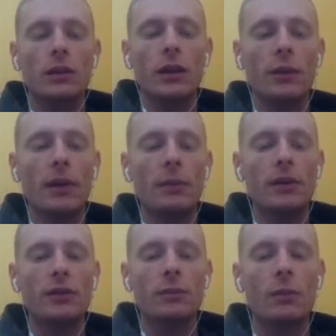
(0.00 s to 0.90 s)
uh, the
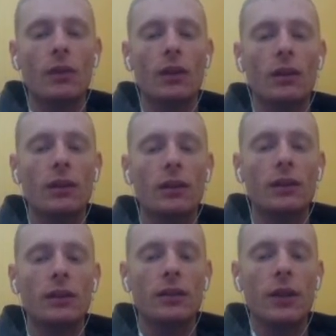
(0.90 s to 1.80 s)
babies.
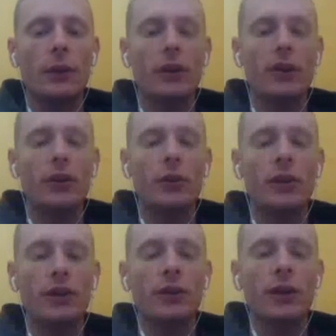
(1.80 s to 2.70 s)
So now we're going to do
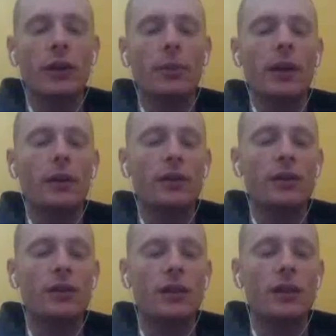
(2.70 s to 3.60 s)
another out of
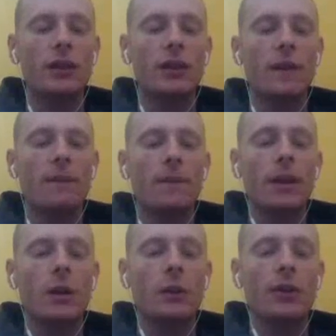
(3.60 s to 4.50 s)
bounds
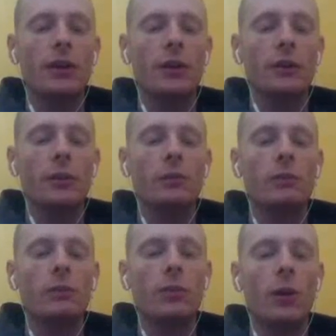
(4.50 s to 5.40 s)
uh, with another
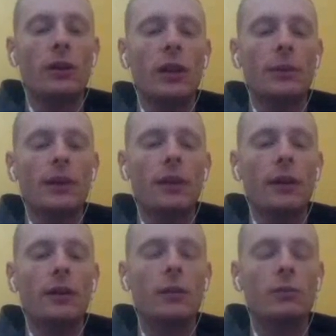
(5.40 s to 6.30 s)
ball clip right
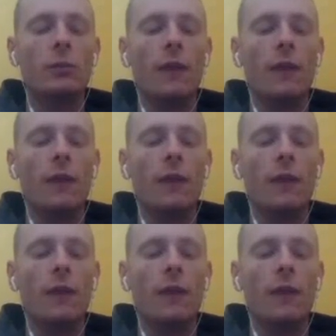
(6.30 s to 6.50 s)
there,